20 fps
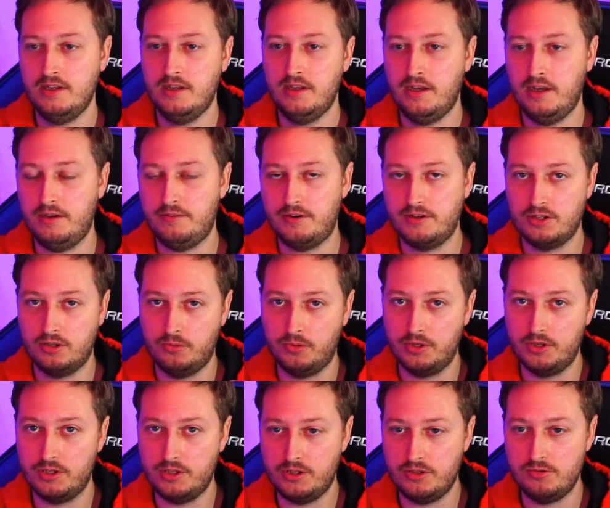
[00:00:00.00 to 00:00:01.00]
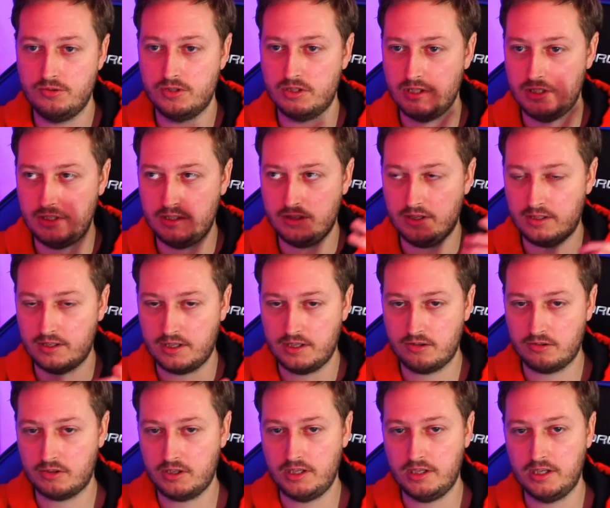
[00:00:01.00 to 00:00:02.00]
if I don't want to use the
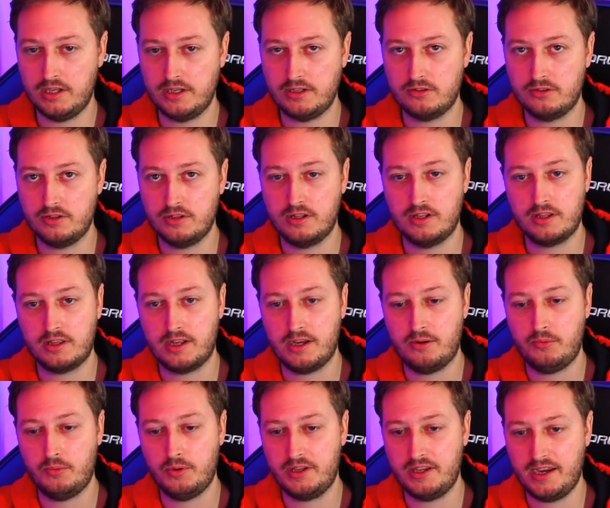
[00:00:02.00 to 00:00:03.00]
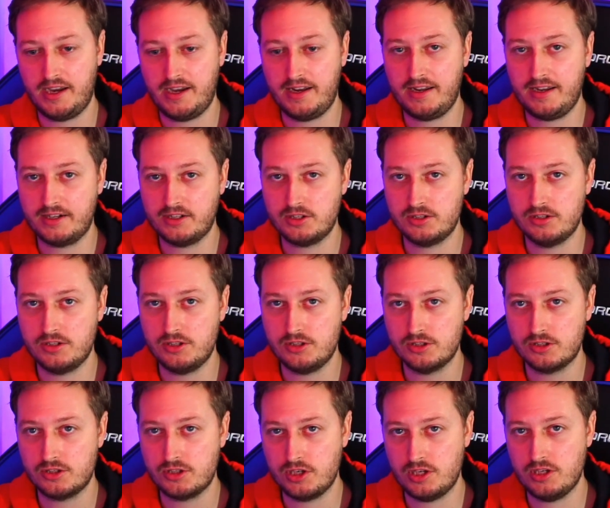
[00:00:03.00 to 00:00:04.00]
Elgato Keylight or anything like that, we can actually
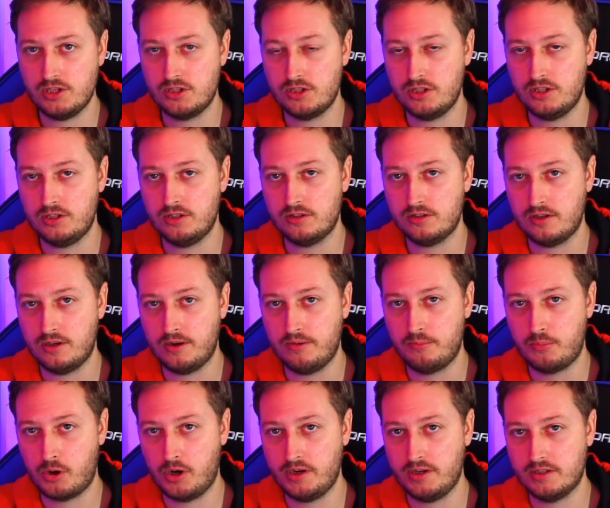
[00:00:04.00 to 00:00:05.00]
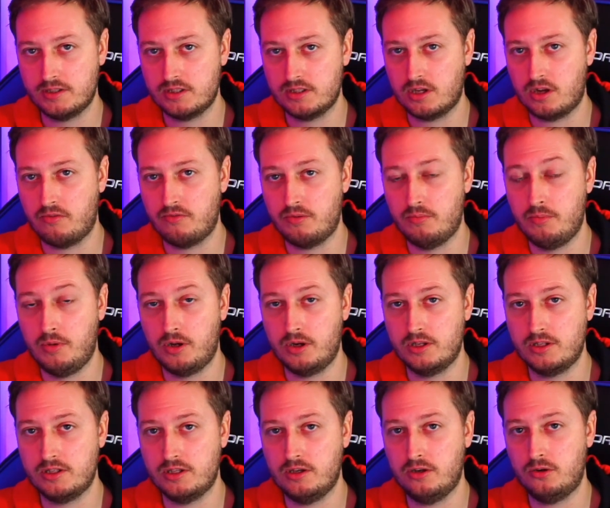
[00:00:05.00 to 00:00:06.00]
just change the brightness of the
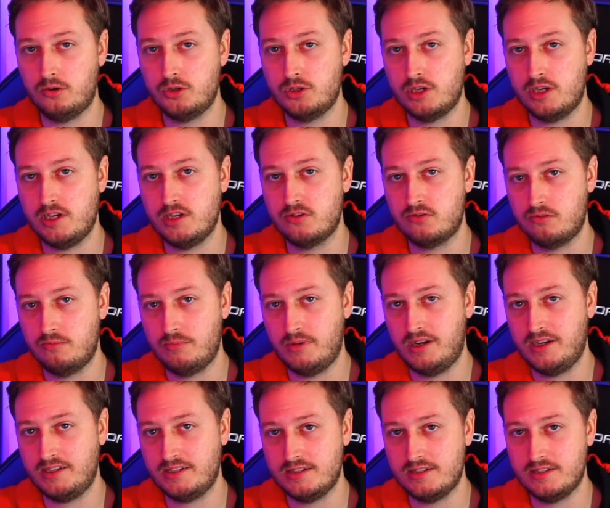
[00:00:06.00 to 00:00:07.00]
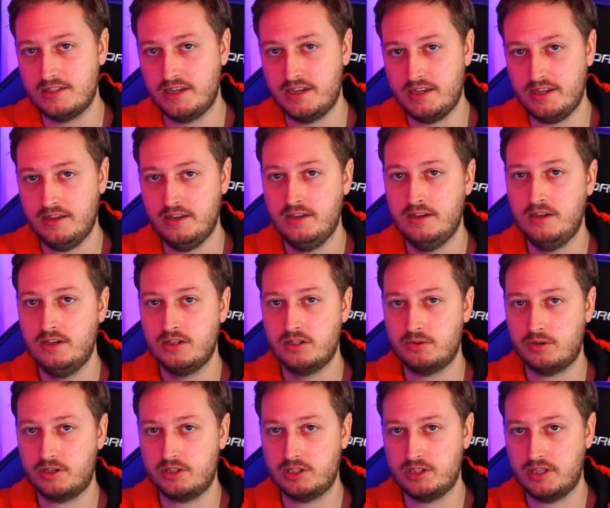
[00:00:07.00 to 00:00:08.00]
monitor, or change from night and day to
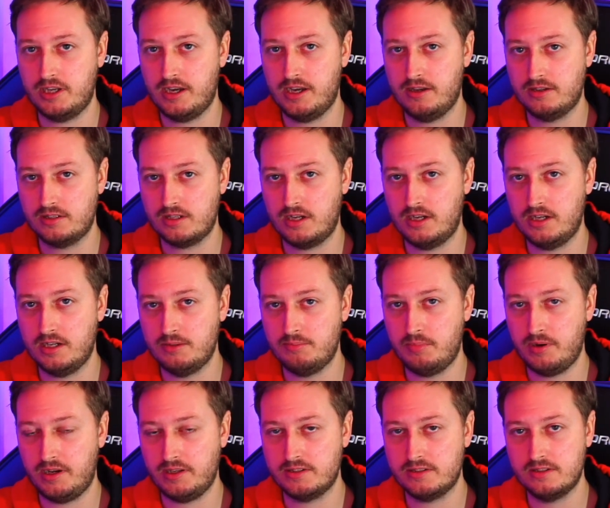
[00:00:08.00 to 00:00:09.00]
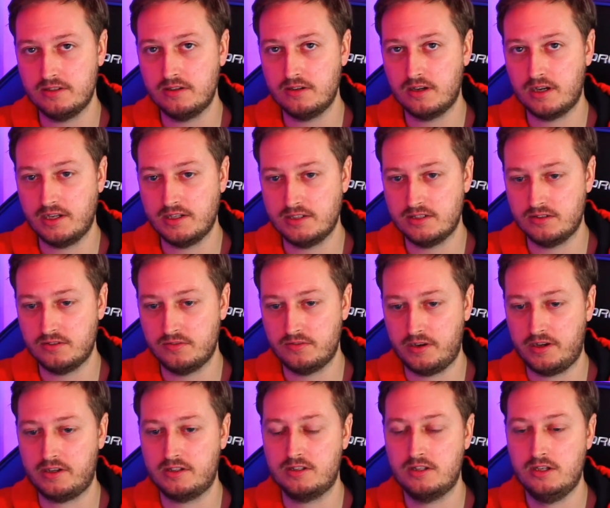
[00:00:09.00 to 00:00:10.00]
actually get a slightly better lighting
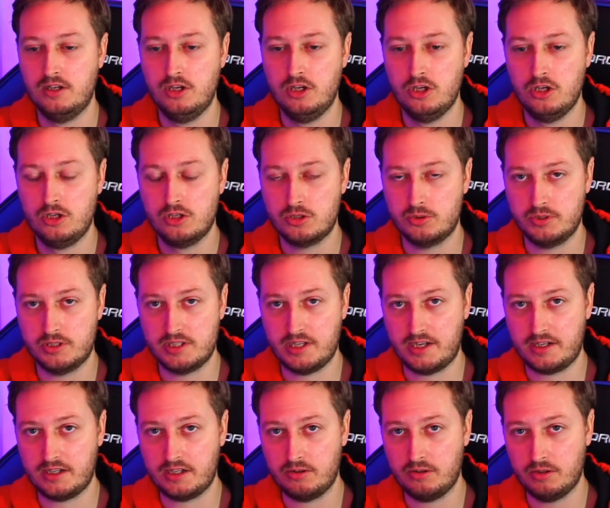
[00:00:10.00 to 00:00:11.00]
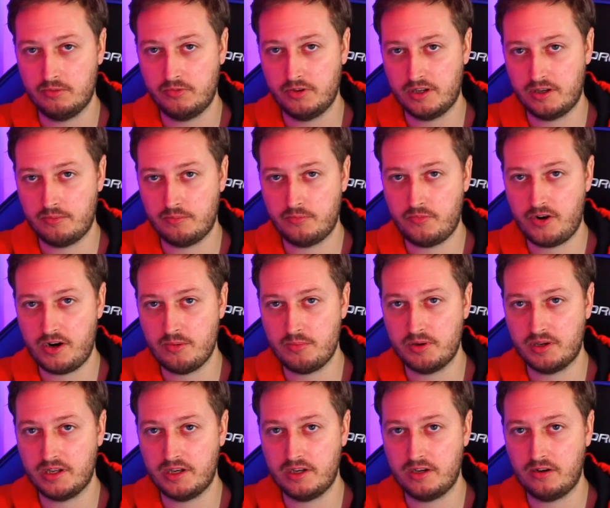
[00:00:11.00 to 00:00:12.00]
effect. So a second ago at the very
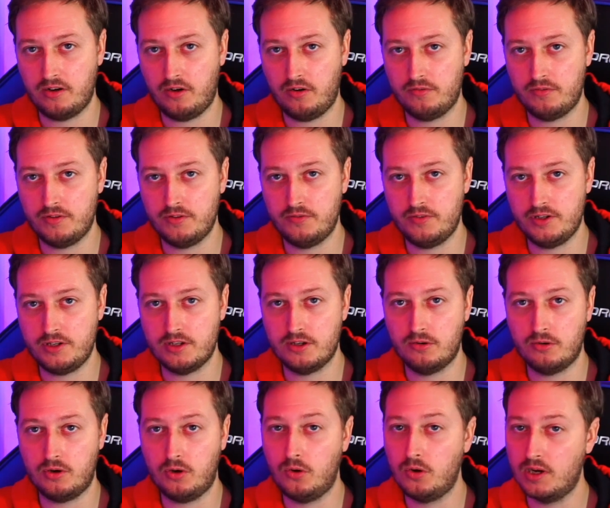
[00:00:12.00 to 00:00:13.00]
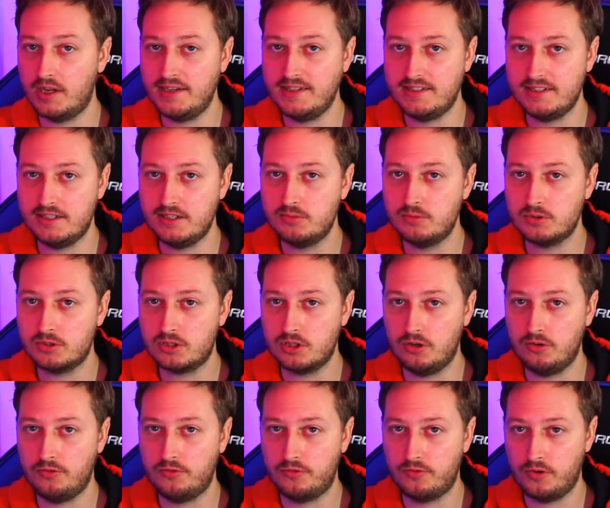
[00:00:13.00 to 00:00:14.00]
beginning of the video, all I did was
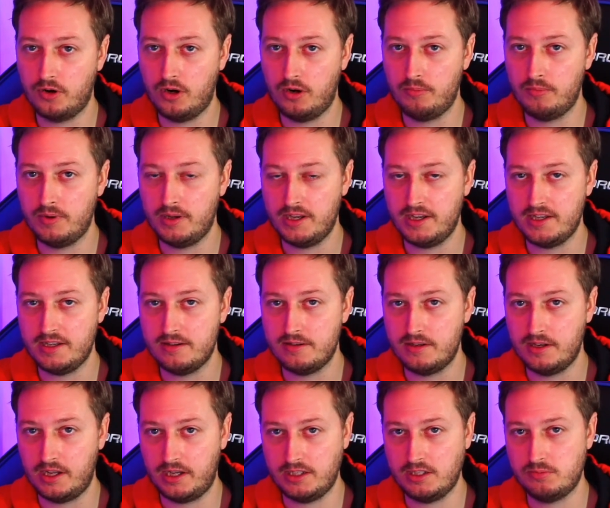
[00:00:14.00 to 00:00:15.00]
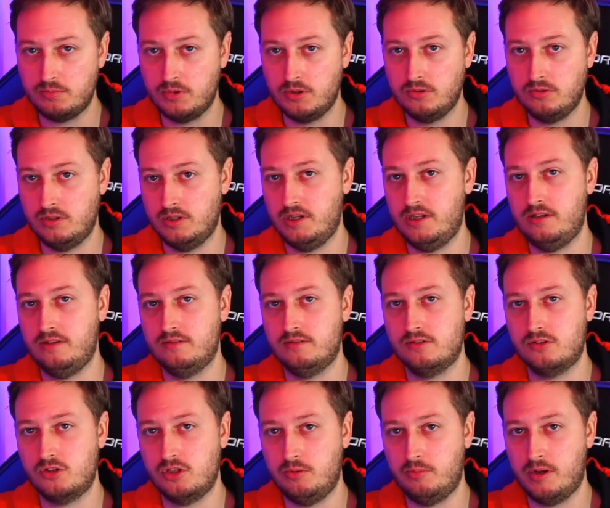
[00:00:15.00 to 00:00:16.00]
go from a night mode in
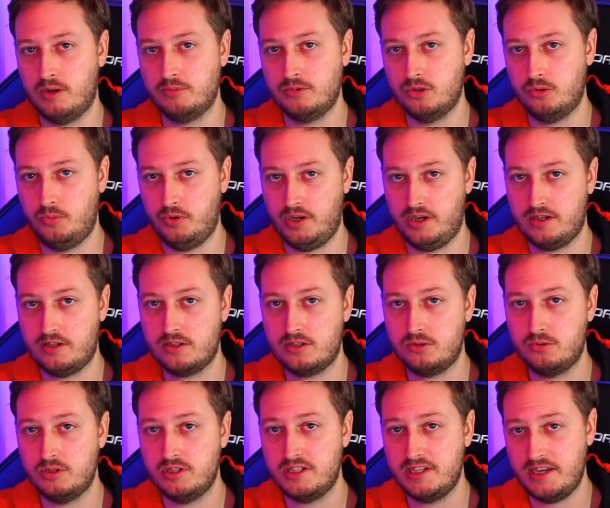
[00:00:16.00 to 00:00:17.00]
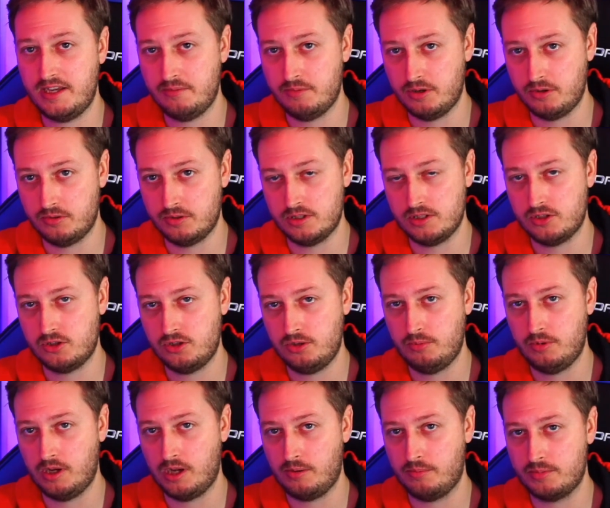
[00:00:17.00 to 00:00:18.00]
Streamlabs OBS to a day mode in
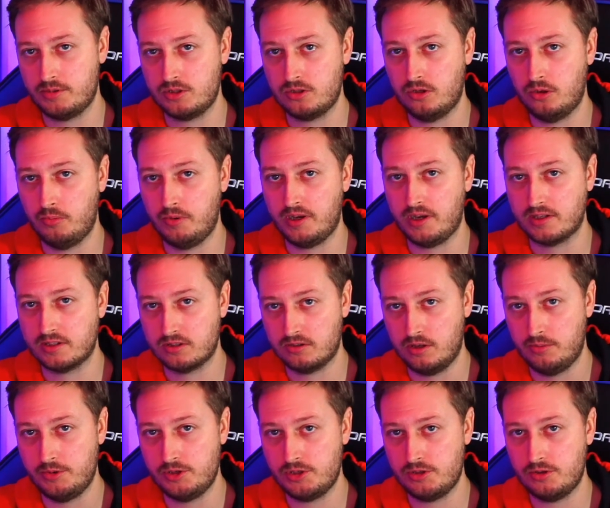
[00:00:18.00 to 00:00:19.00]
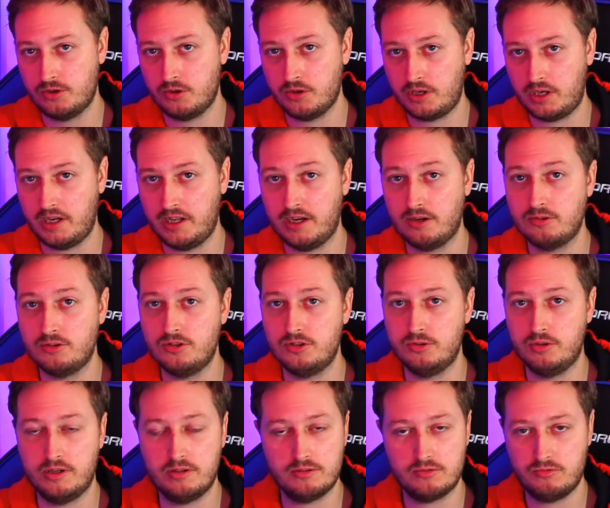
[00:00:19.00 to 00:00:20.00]
Streamlabs OBS. So let me show you quickly how to
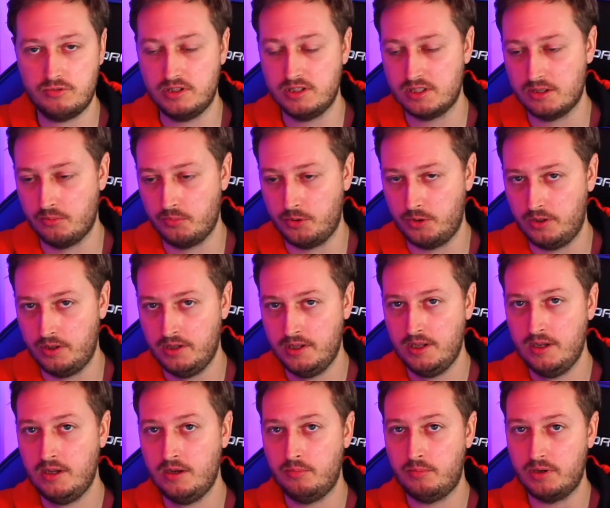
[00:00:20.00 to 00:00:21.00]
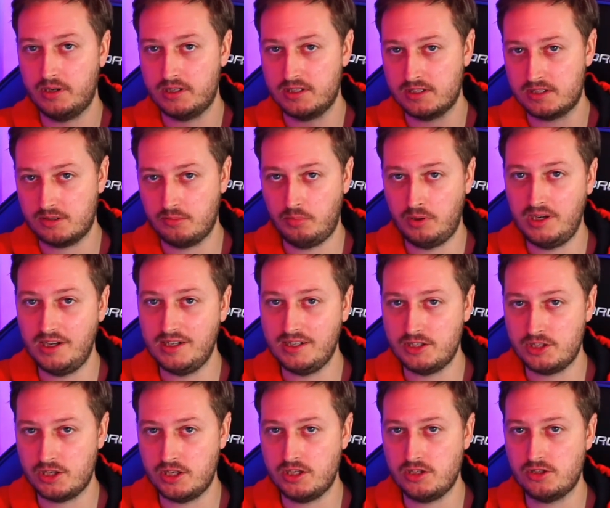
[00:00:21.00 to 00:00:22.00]
do it. It's really simple, but it does completely
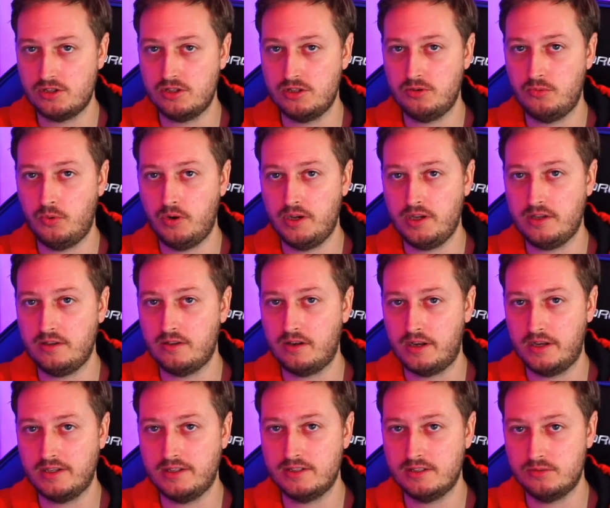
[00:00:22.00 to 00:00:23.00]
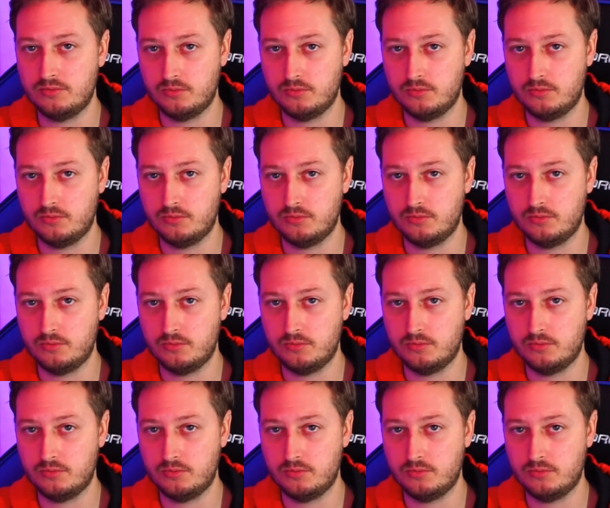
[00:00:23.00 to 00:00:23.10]
change the way lighting